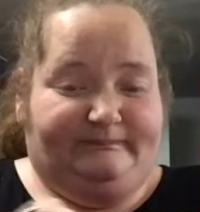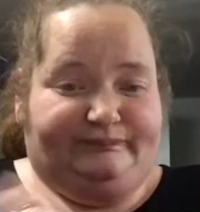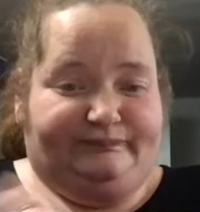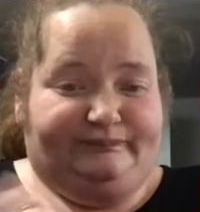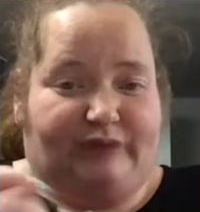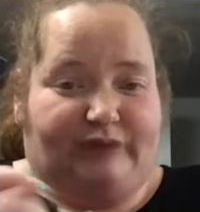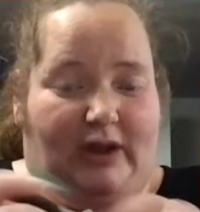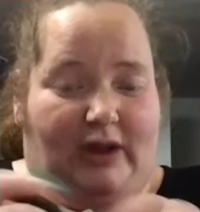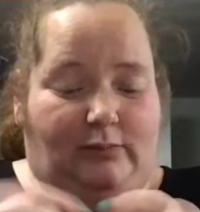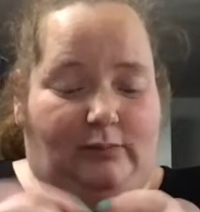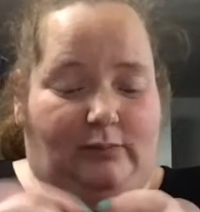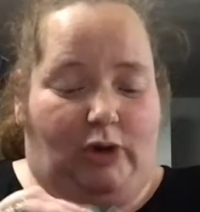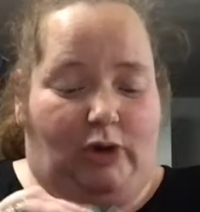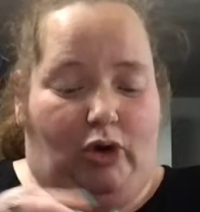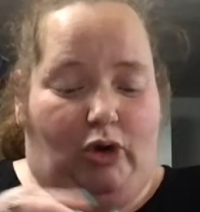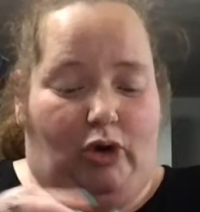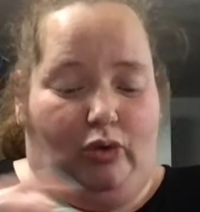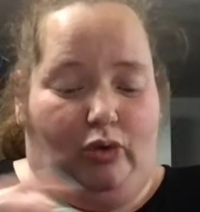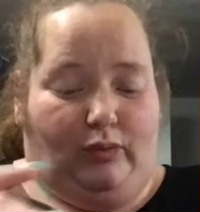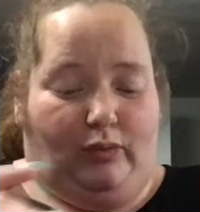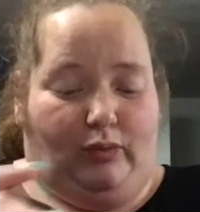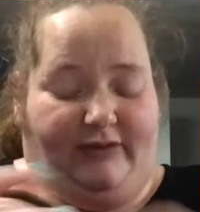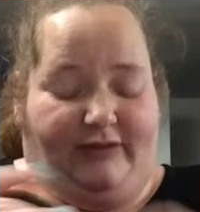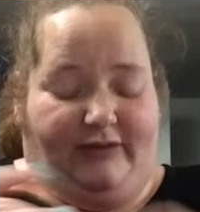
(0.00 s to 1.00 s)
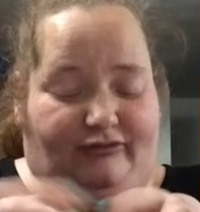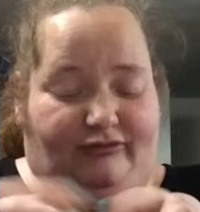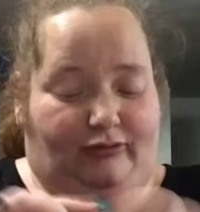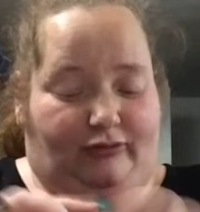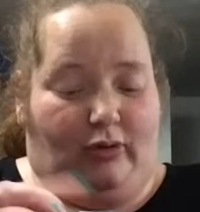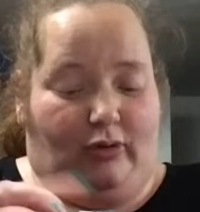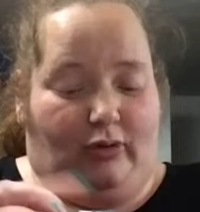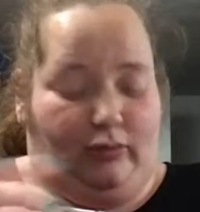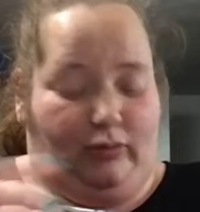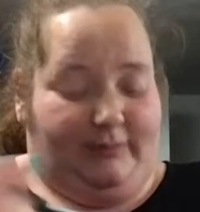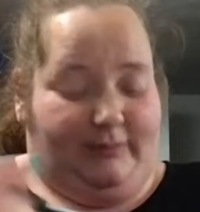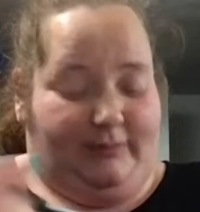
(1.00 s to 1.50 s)
I'm always
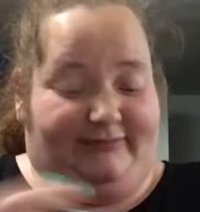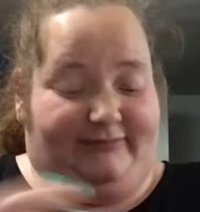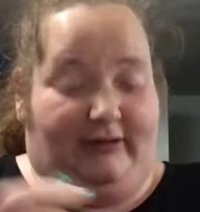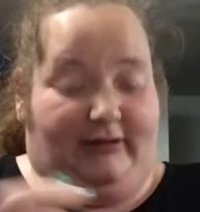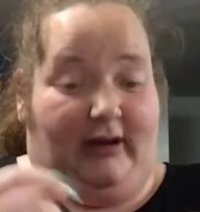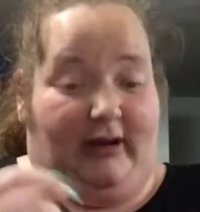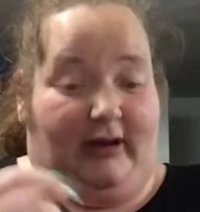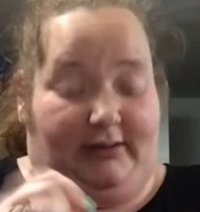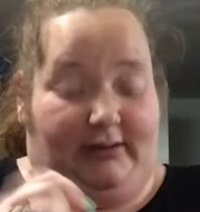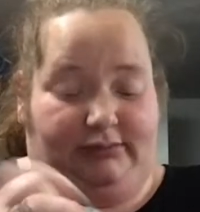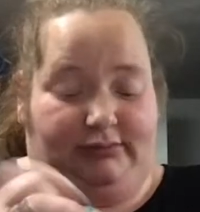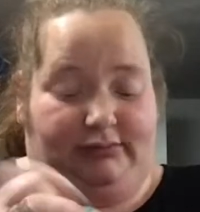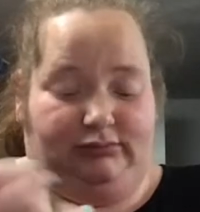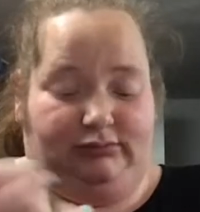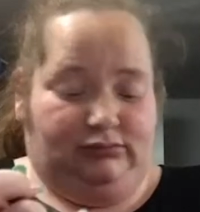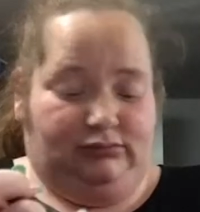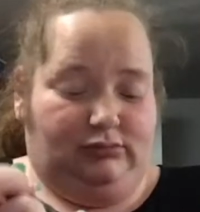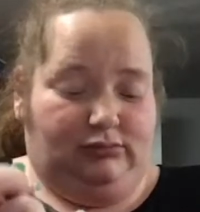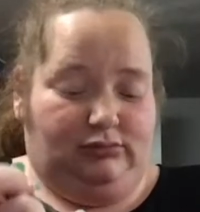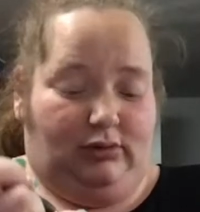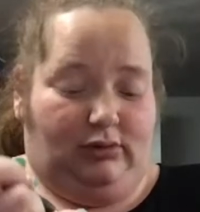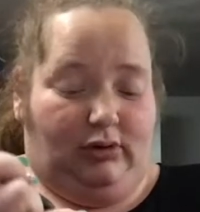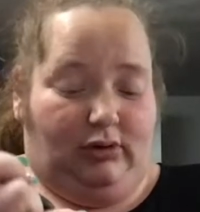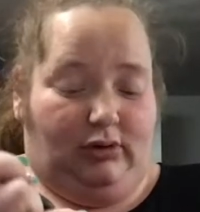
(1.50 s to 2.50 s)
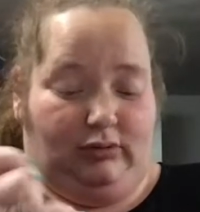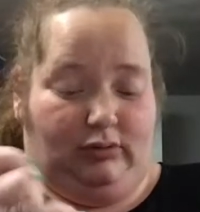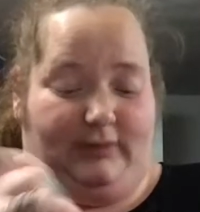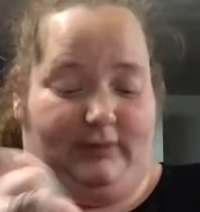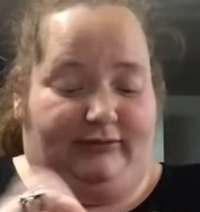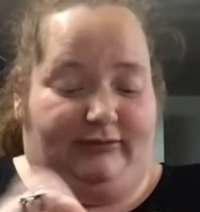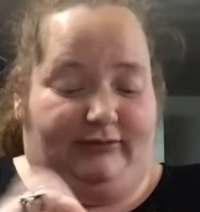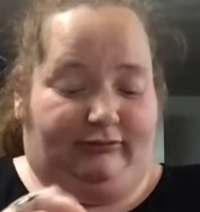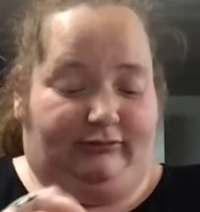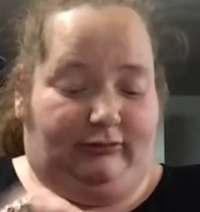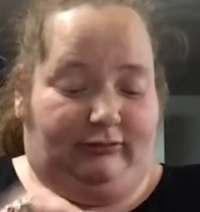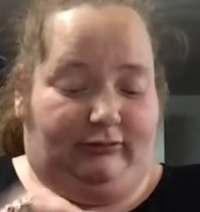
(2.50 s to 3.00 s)
hot. Always.